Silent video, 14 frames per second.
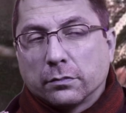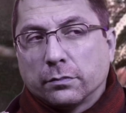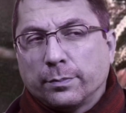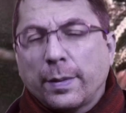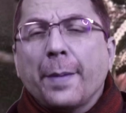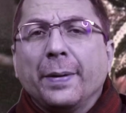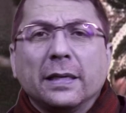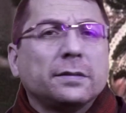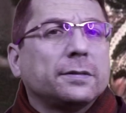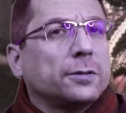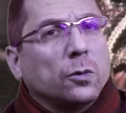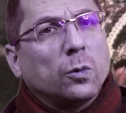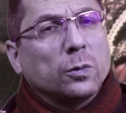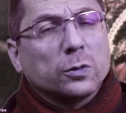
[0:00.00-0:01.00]
Maybe it's
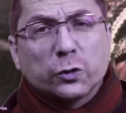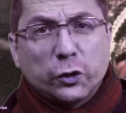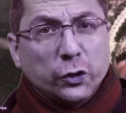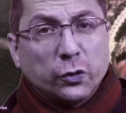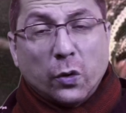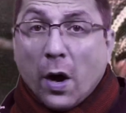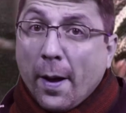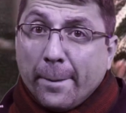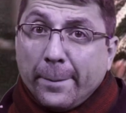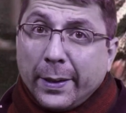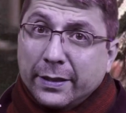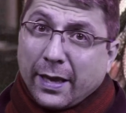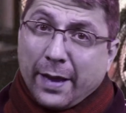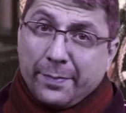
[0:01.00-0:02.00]
all two,
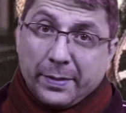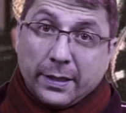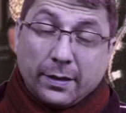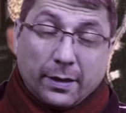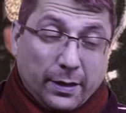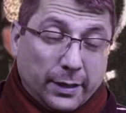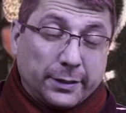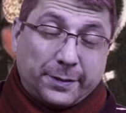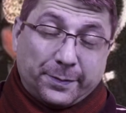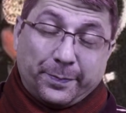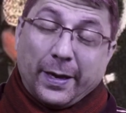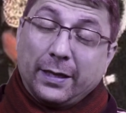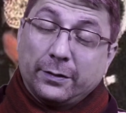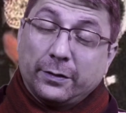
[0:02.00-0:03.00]
but it's
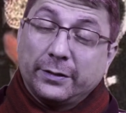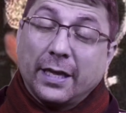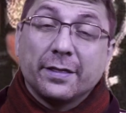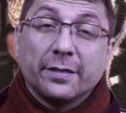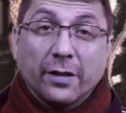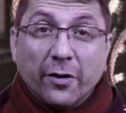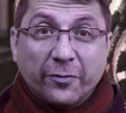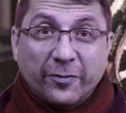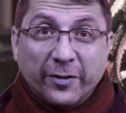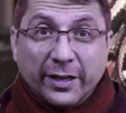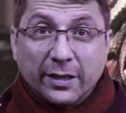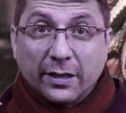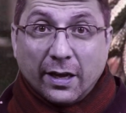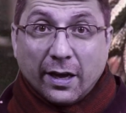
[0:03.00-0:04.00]
better than
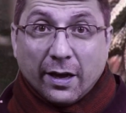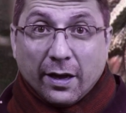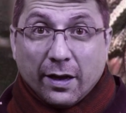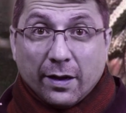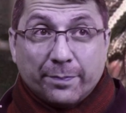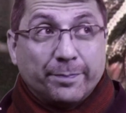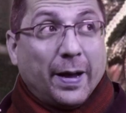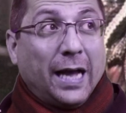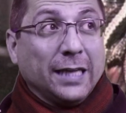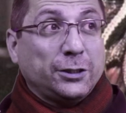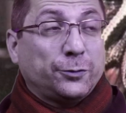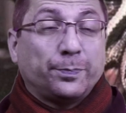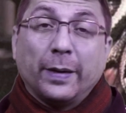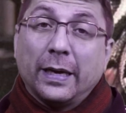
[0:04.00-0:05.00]
nothing,
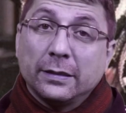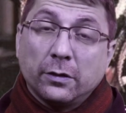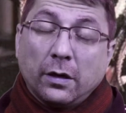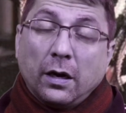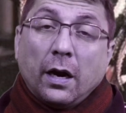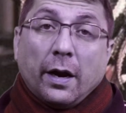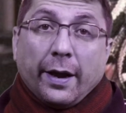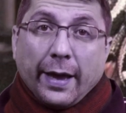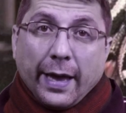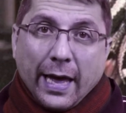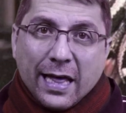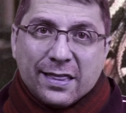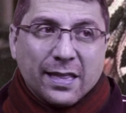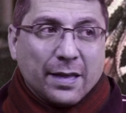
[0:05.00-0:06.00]
much better.
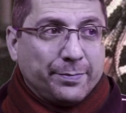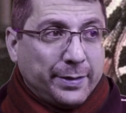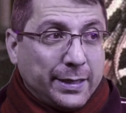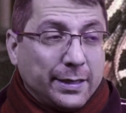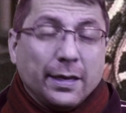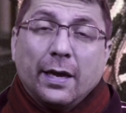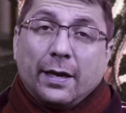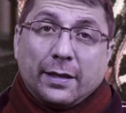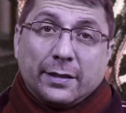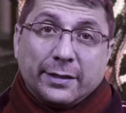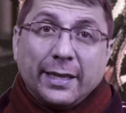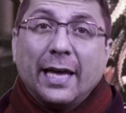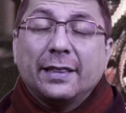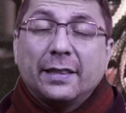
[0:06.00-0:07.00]
And
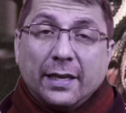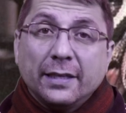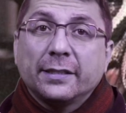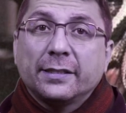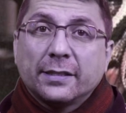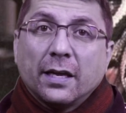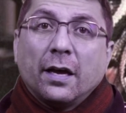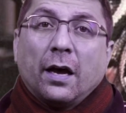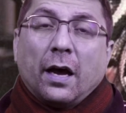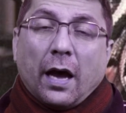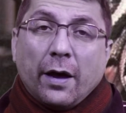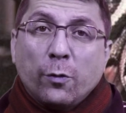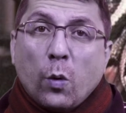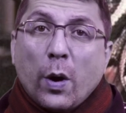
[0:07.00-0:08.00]
that is
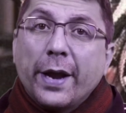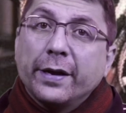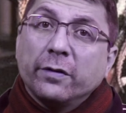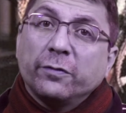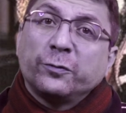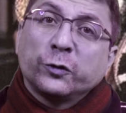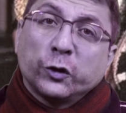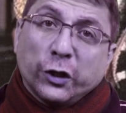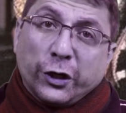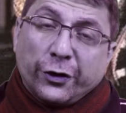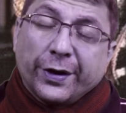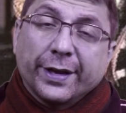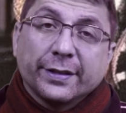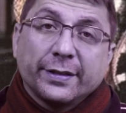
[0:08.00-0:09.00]
a way of
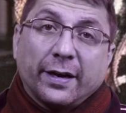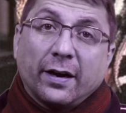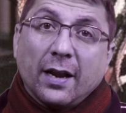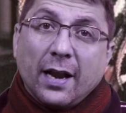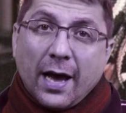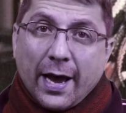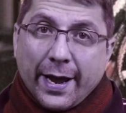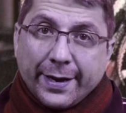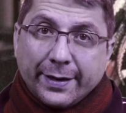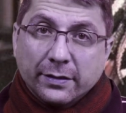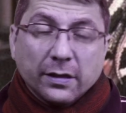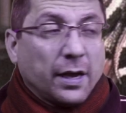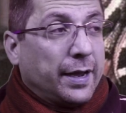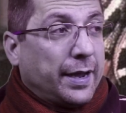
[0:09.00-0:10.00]
sharing their
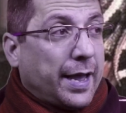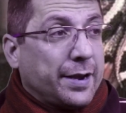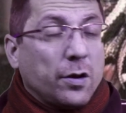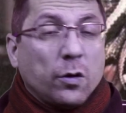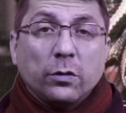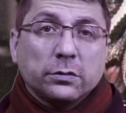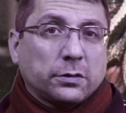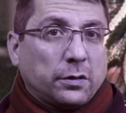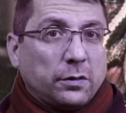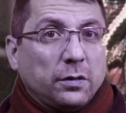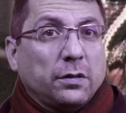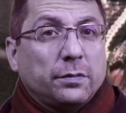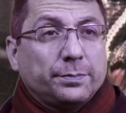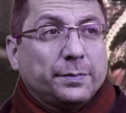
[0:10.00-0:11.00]
light. And
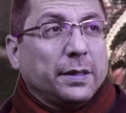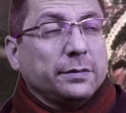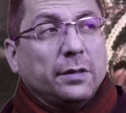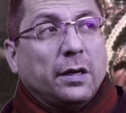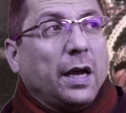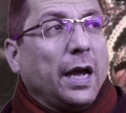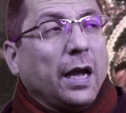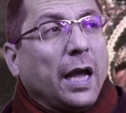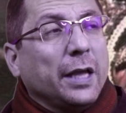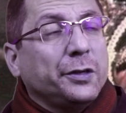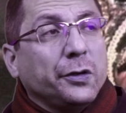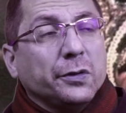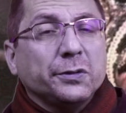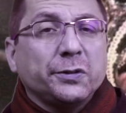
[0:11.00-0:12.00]
although I
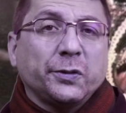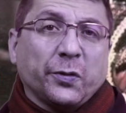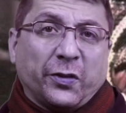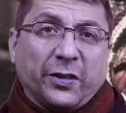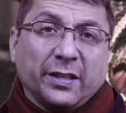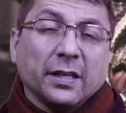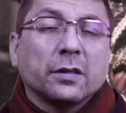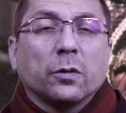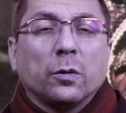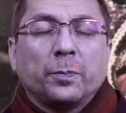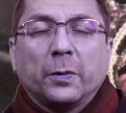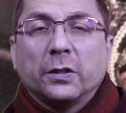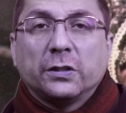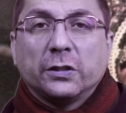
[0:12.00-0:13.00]
used to think that all
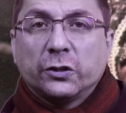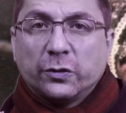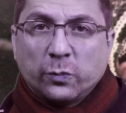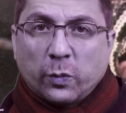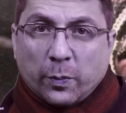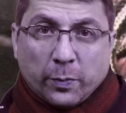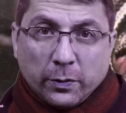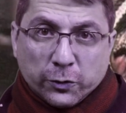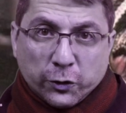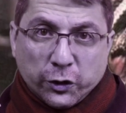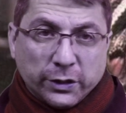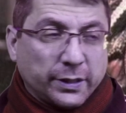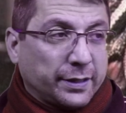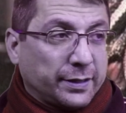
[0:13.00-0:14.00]
politicians were
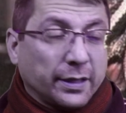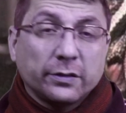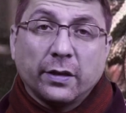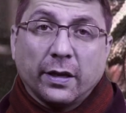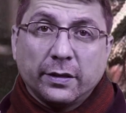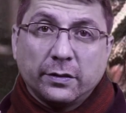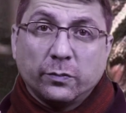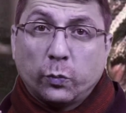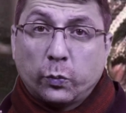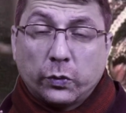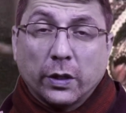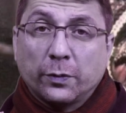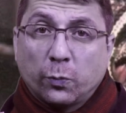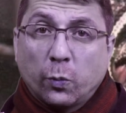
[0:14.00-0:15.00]
bullshit, and
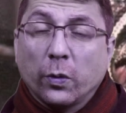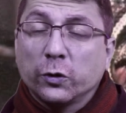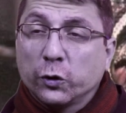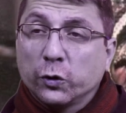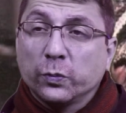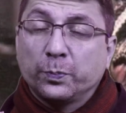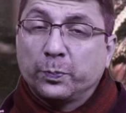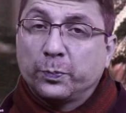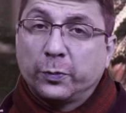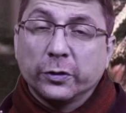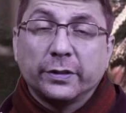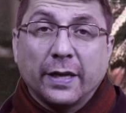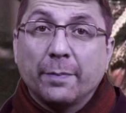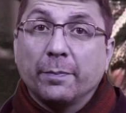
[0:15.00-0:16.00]
that we should
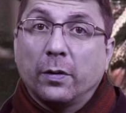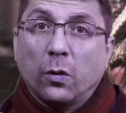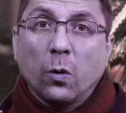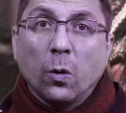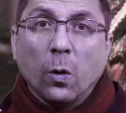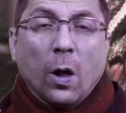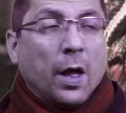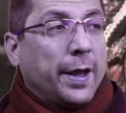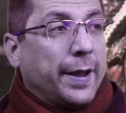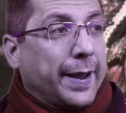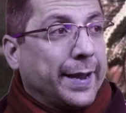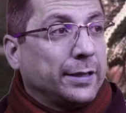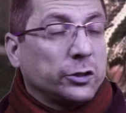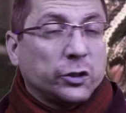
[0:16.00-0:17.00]
put them all
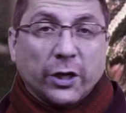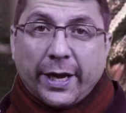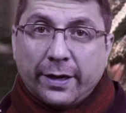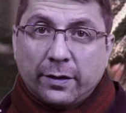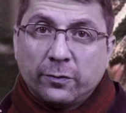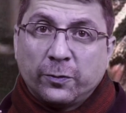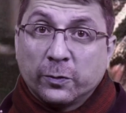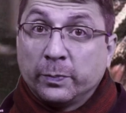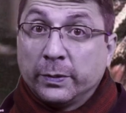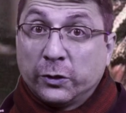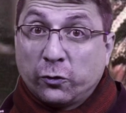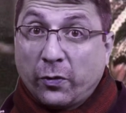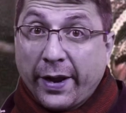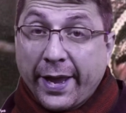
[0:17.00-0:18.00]
in jail for
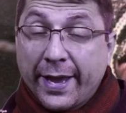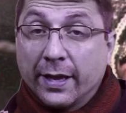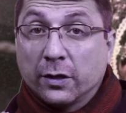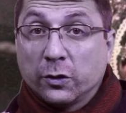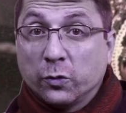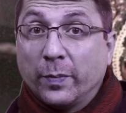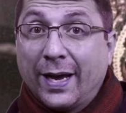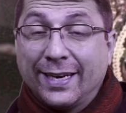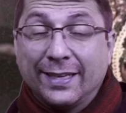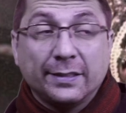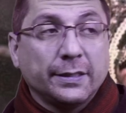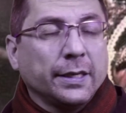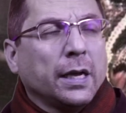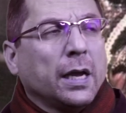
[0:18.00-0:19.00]
betraying
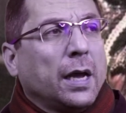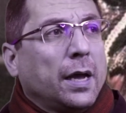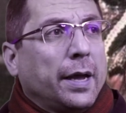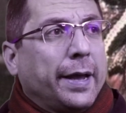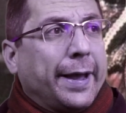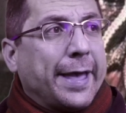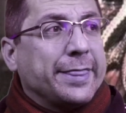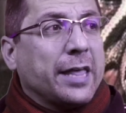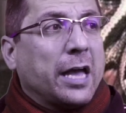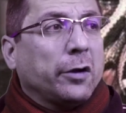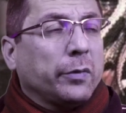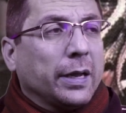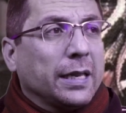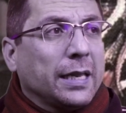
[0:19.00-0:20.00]
humanity, and I
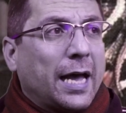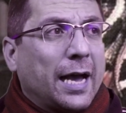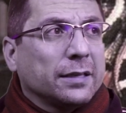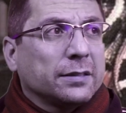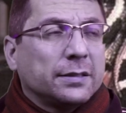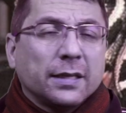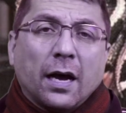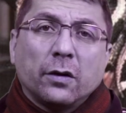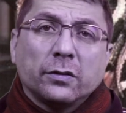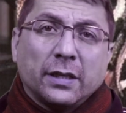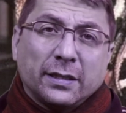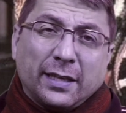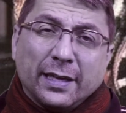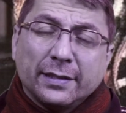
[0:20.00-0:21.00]
realize now
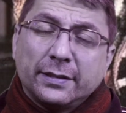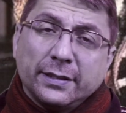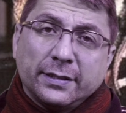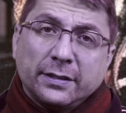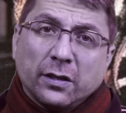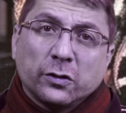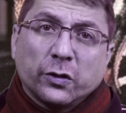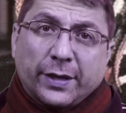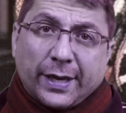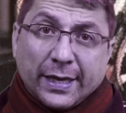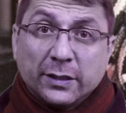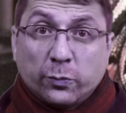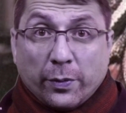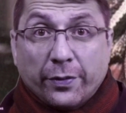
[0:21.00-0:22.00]
that that is not the
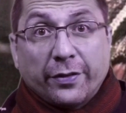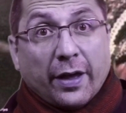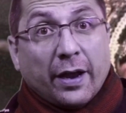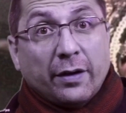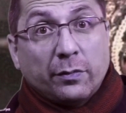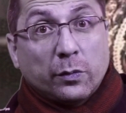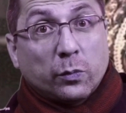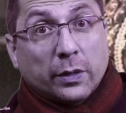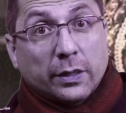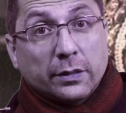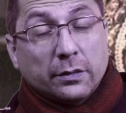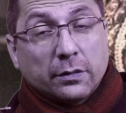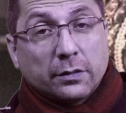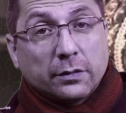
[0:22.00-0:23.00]
case with
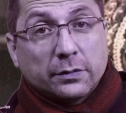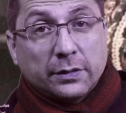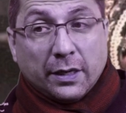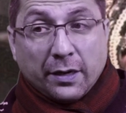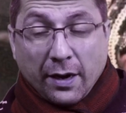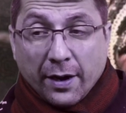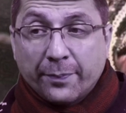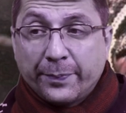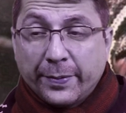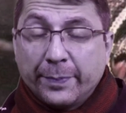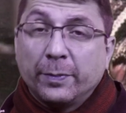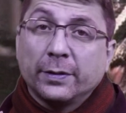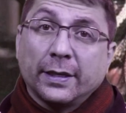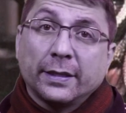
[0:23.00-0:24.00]
everyone. There are
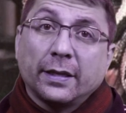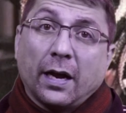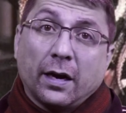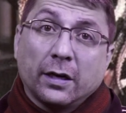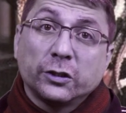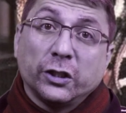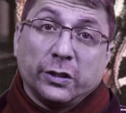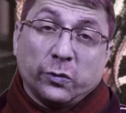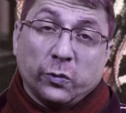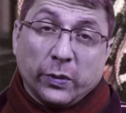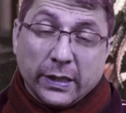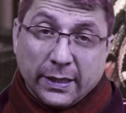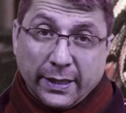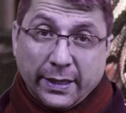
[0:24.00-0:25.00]
people that are
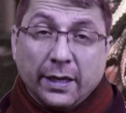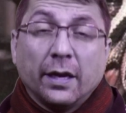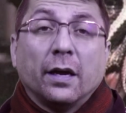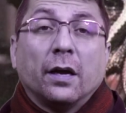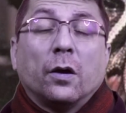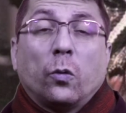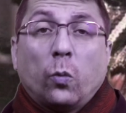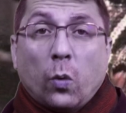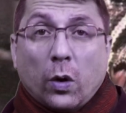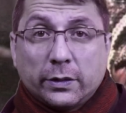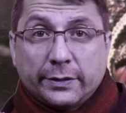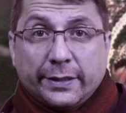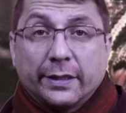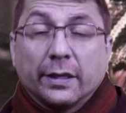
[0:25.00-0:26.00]
genuinely
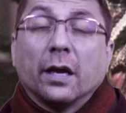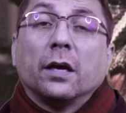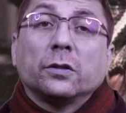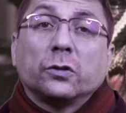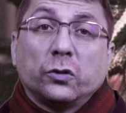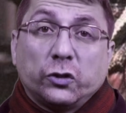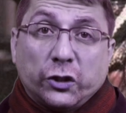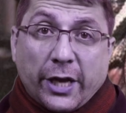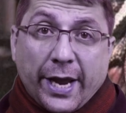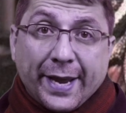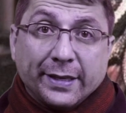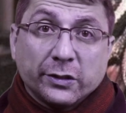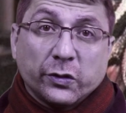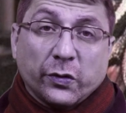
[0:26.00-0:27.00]
wanting to
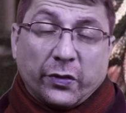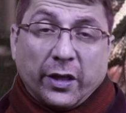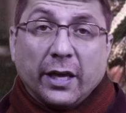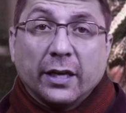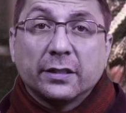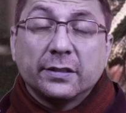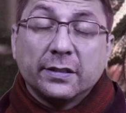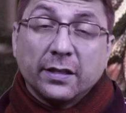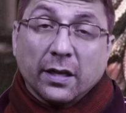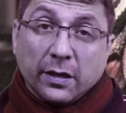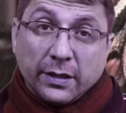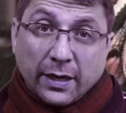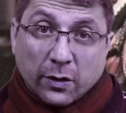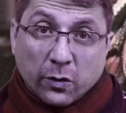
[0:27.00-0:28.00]
change things
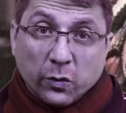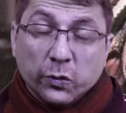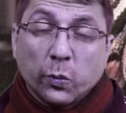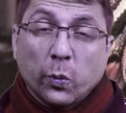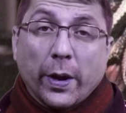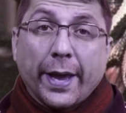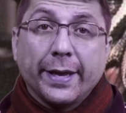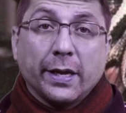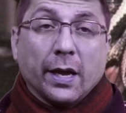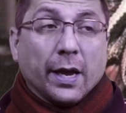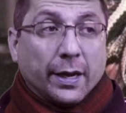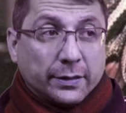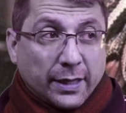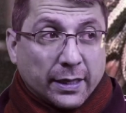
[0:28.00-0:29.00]
in a good way,
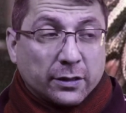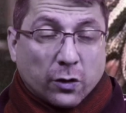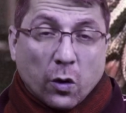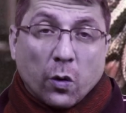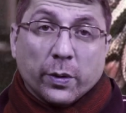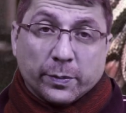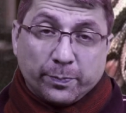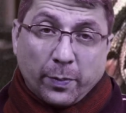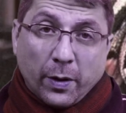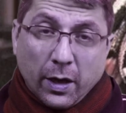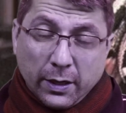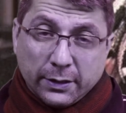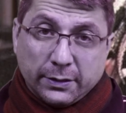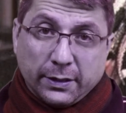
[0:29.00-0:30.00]
that go in
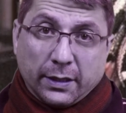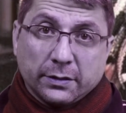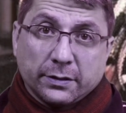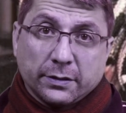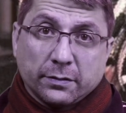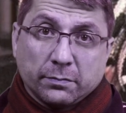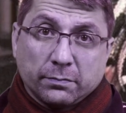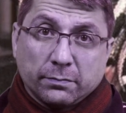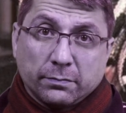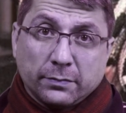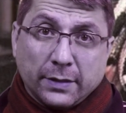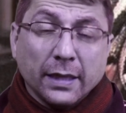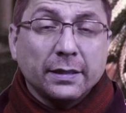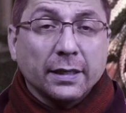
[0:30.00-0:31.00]
politics.
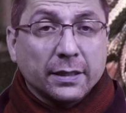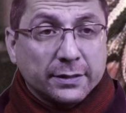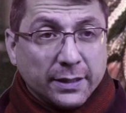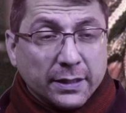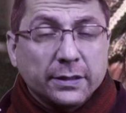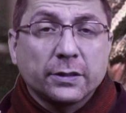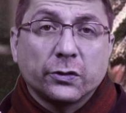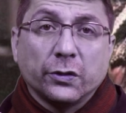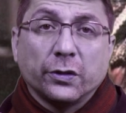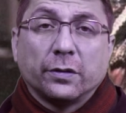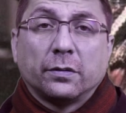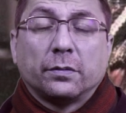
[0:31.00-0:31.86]
That exists too.